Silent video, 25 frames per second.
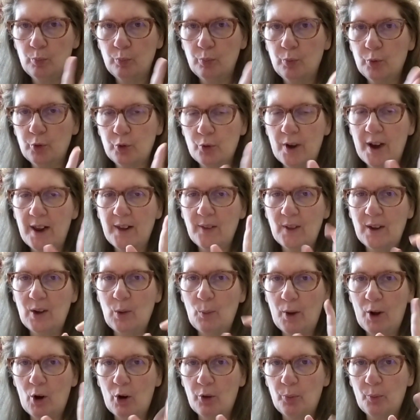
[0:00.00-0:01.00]
strength.
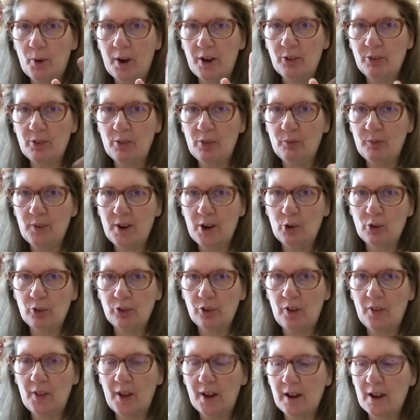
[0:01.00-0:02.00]
Anyway, arthritis in the fingers,
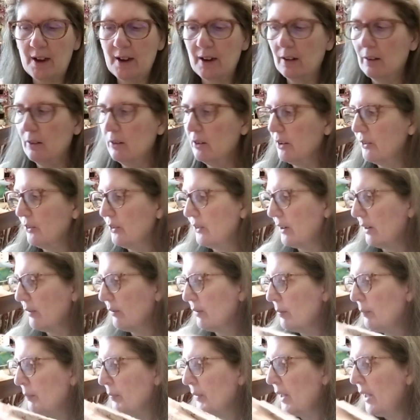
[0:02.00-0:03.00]
all that kind of good stuff.
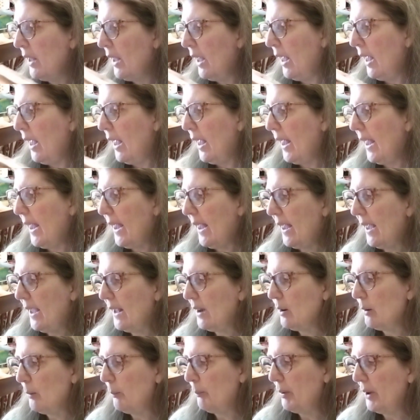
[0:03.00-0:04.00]

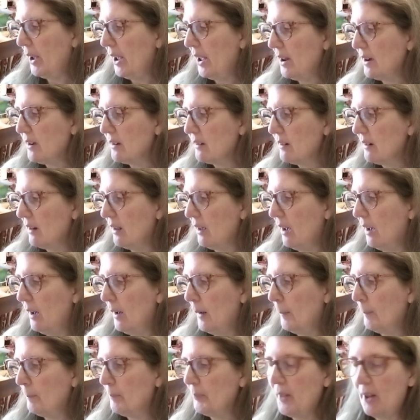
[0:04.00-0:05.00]
But
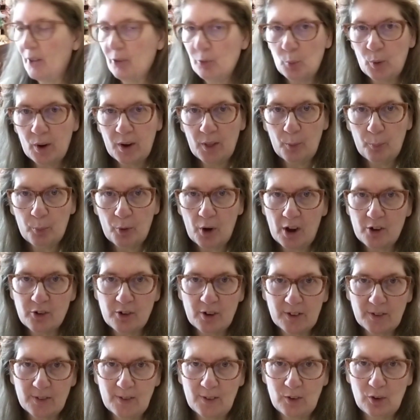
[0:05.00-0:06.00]
that's one of the
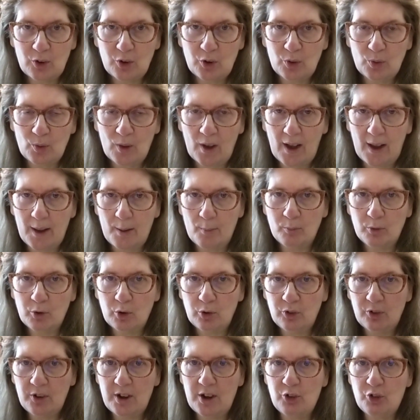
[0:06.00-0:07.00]
projects that I am to
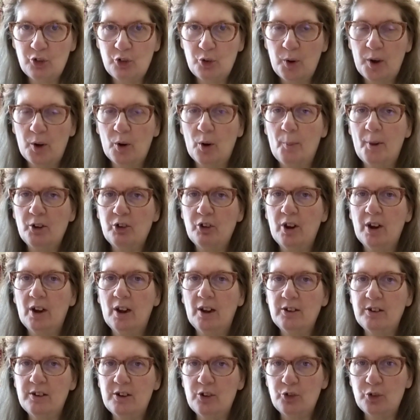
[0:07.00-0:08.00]
teach you here on my channel.
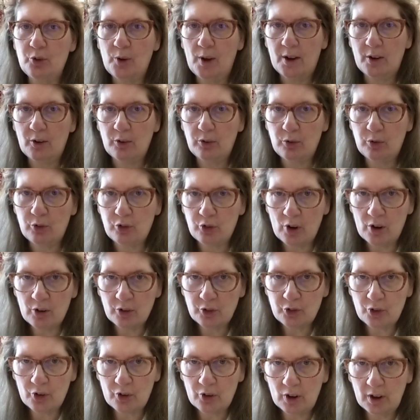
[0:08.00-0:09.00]
I teach you how to do
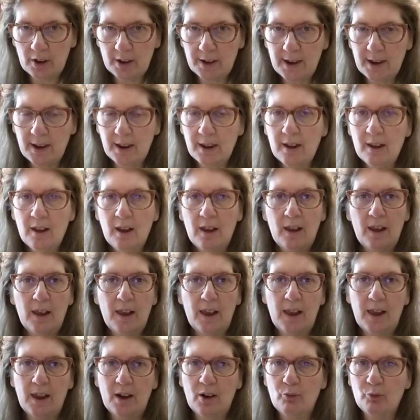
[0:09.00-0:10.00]
junk journaling
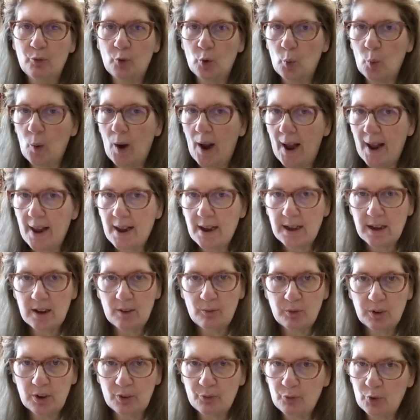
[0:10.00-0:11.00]
in a variety
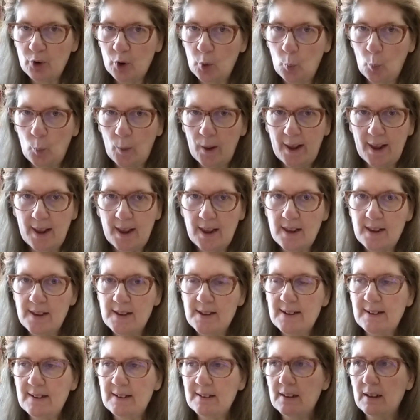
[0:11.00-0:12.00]
of different
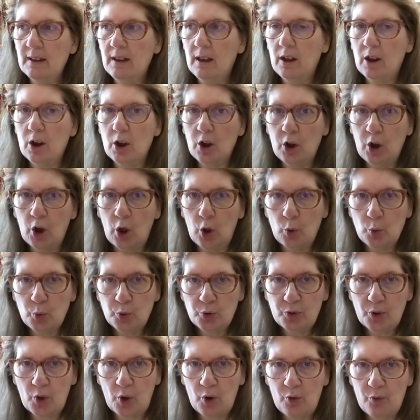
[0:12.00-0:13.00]
ways, no
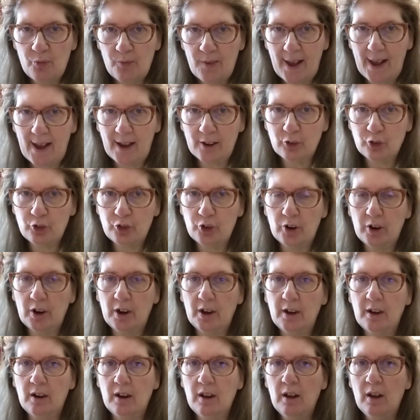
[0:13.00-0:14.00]
sew
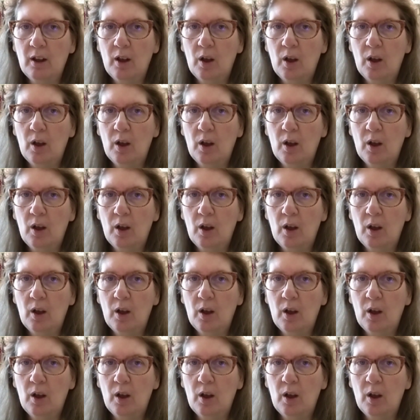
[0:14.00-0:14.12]
fashion,